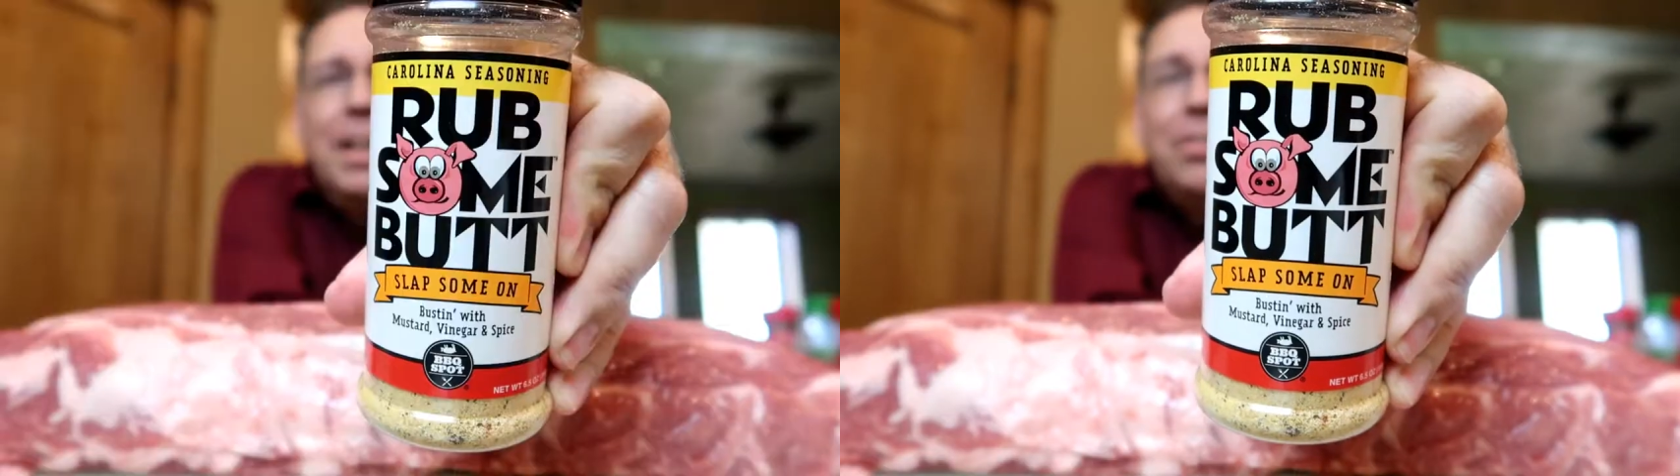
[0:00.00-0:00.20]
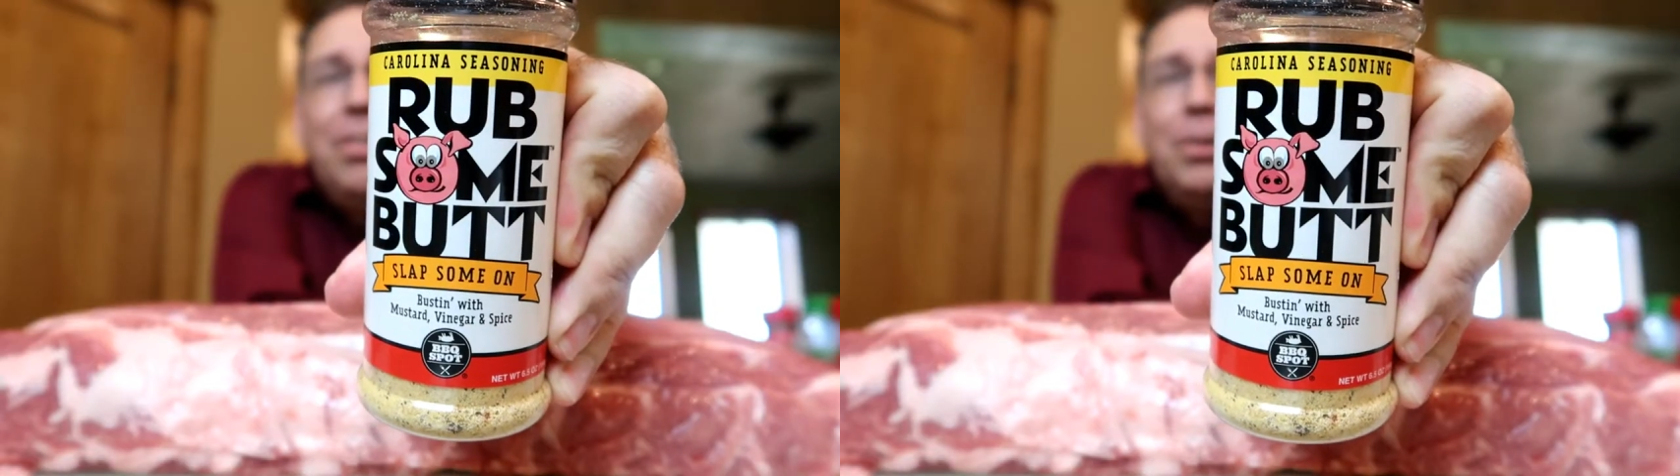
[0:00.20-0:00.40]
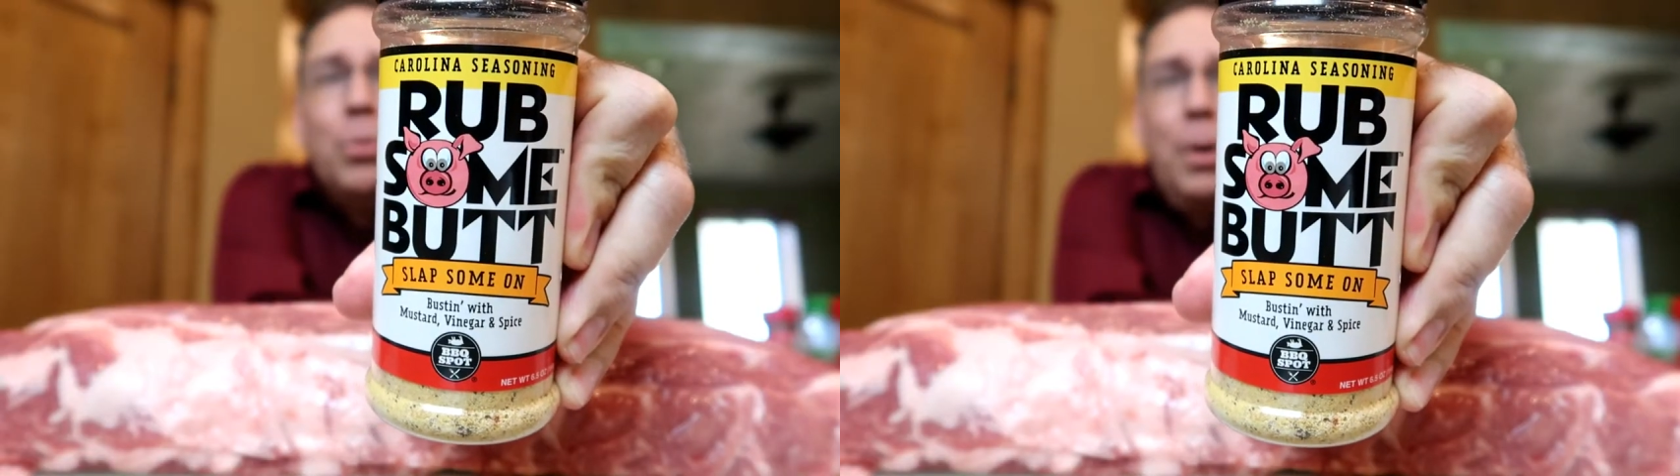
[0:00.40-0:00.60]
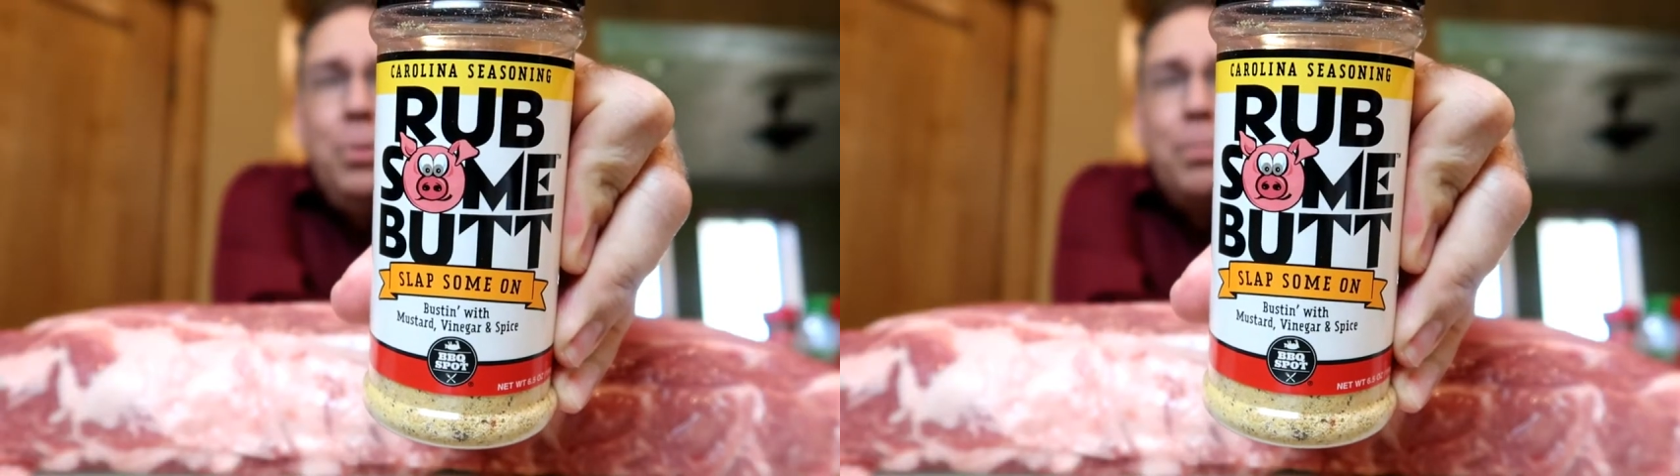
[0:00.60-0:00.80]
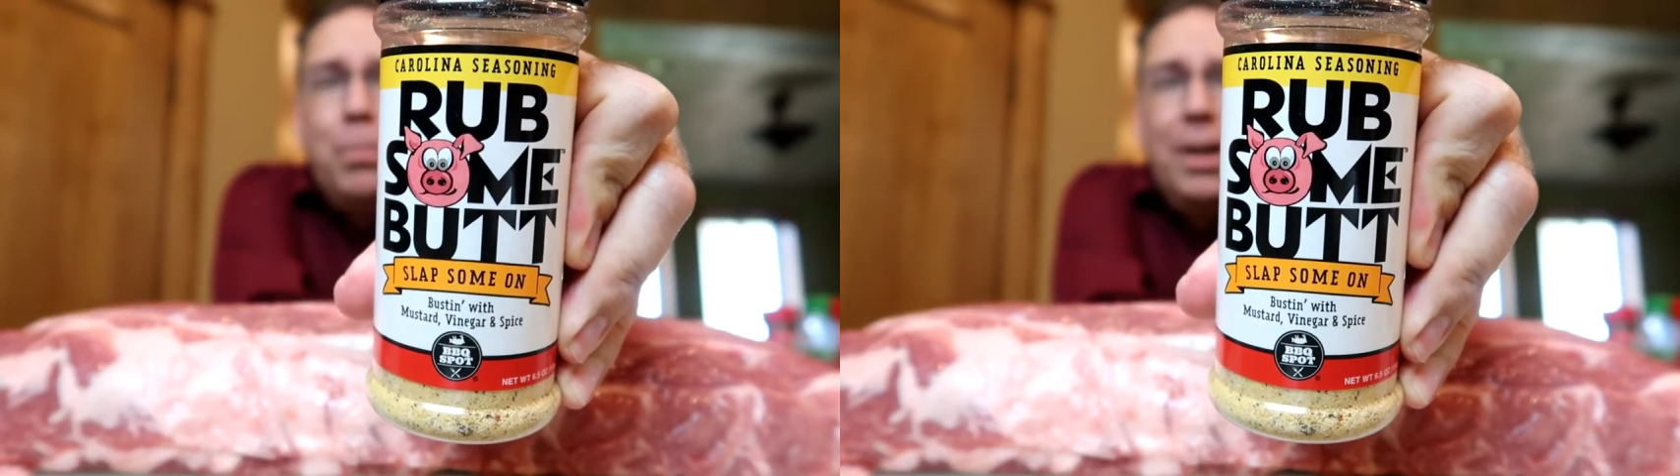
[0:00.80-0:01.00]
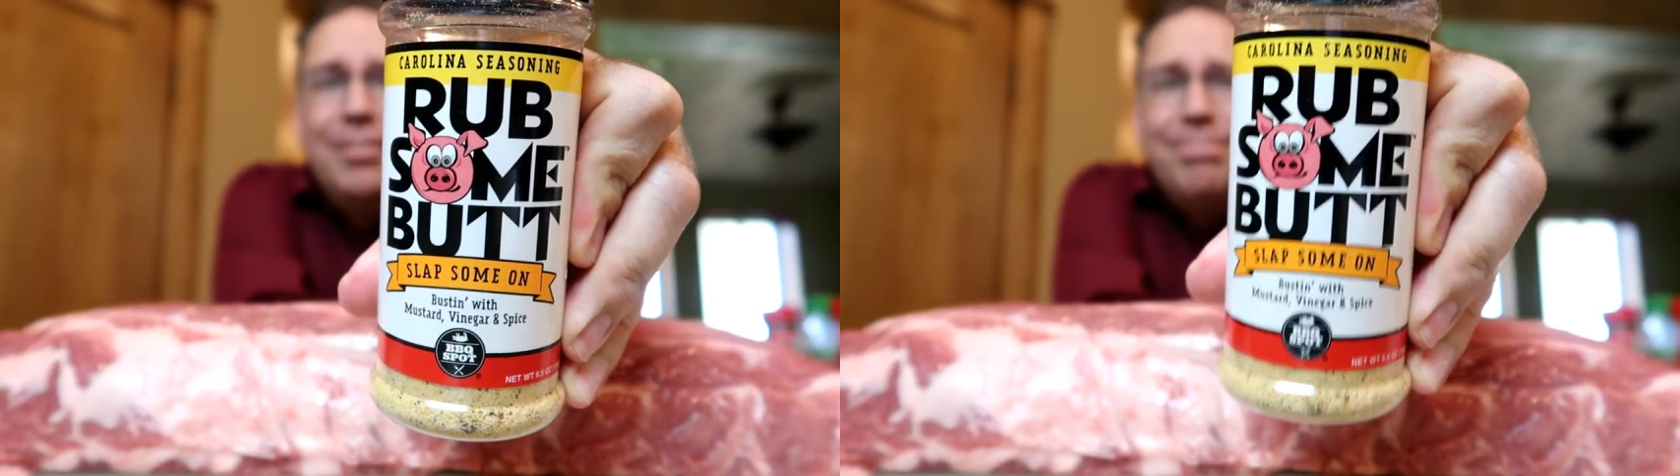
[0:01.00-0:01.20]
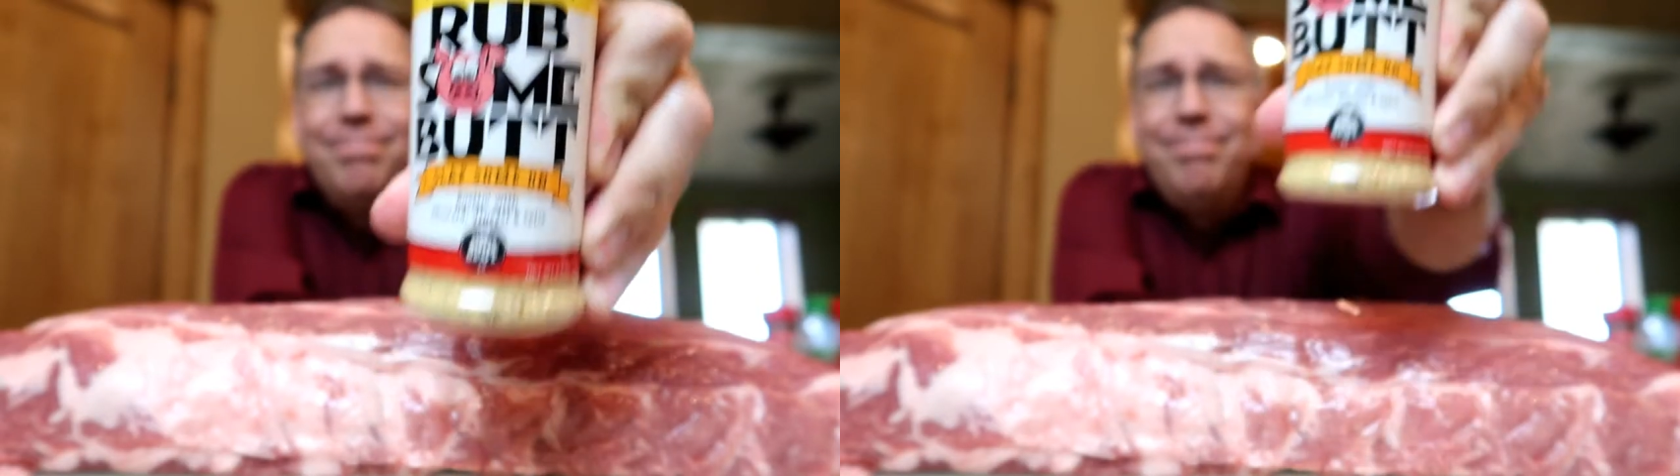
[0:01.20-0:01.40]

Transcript: It's called rub some butt.